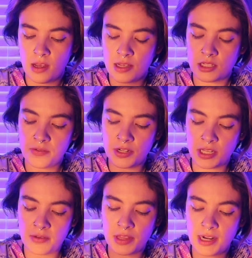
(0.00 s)
So if you're
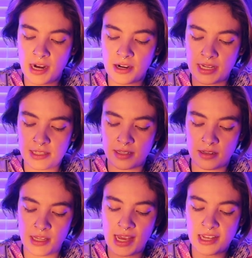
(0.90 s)
dealing with an Aries,
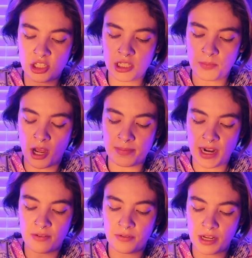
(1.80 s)
yes just popped
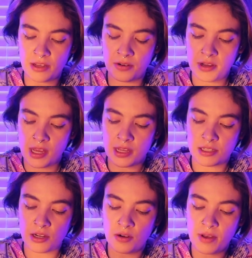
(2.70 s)
out for you.
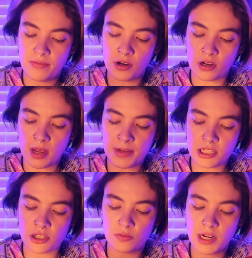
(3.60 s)
So if you're coming
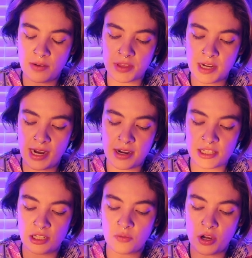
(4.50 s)
to this reading with an Aries
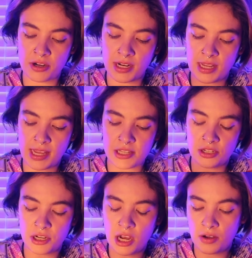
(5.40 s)
and you're wondering a yes
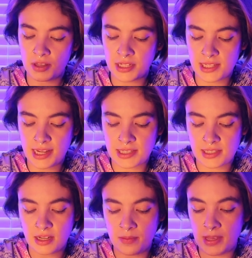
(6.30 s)
or no, it looks like
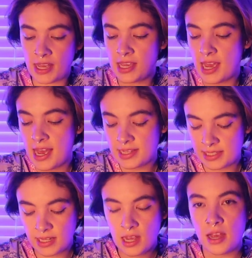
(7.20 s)
it's going to be a yes.